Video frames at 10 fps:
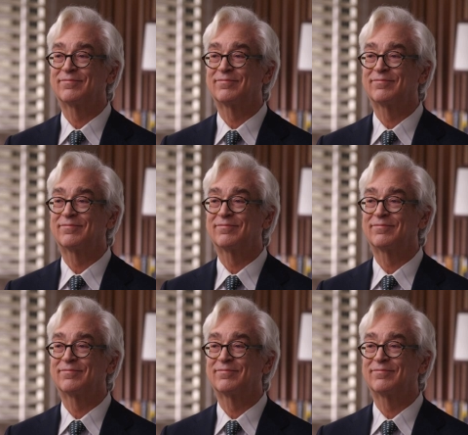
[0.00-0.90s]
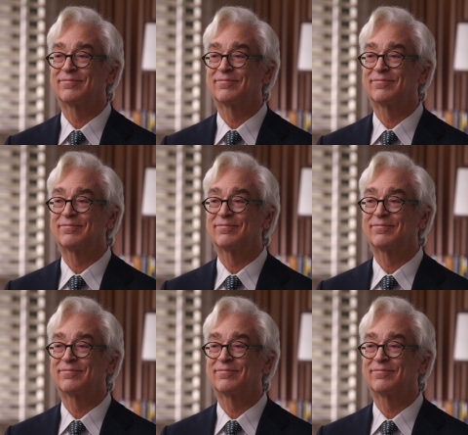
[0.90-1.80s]

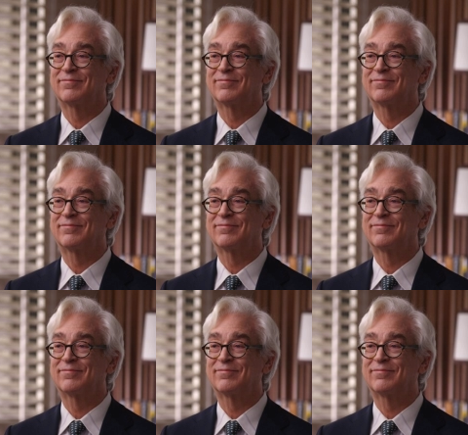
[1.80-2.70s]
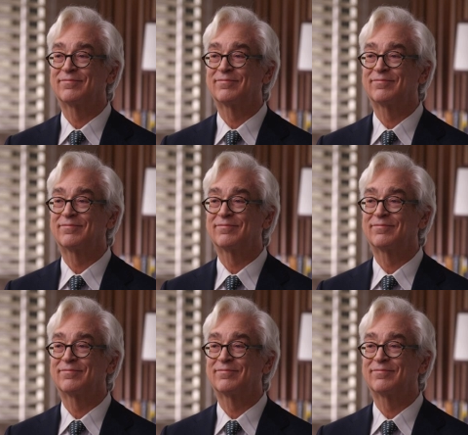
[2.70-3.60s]

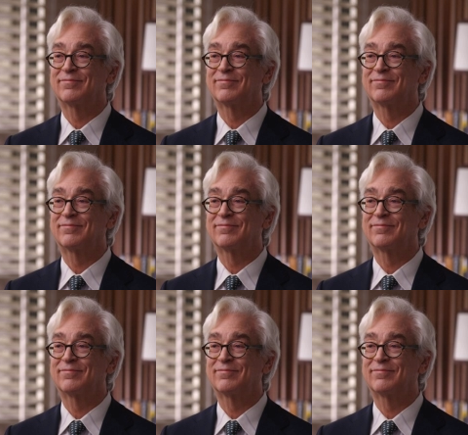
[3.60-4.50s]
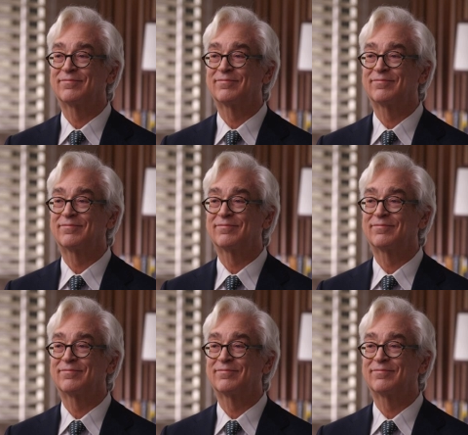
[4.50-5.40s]

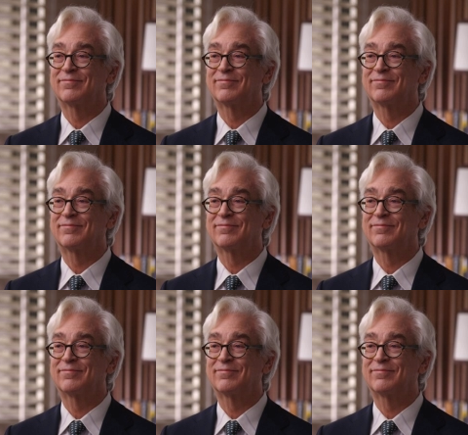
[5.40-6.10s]
This is a still picture; no speech is visible.